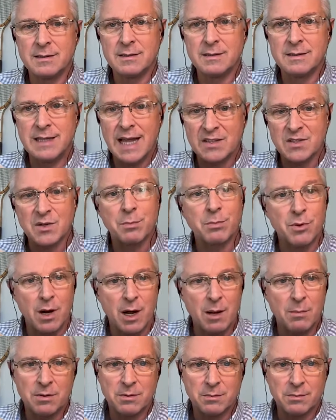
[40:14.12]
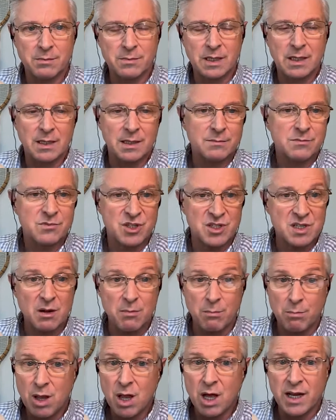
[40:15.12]
that's a problem. Just
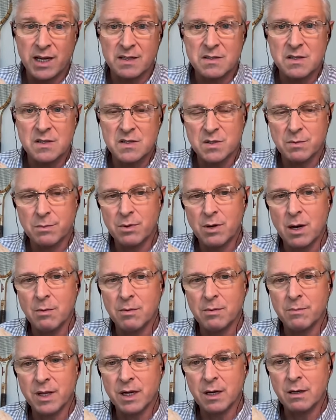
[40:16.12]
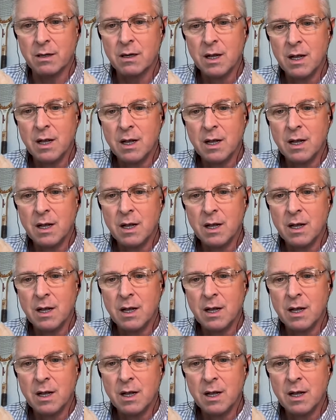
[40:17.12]
compliance is a problem there.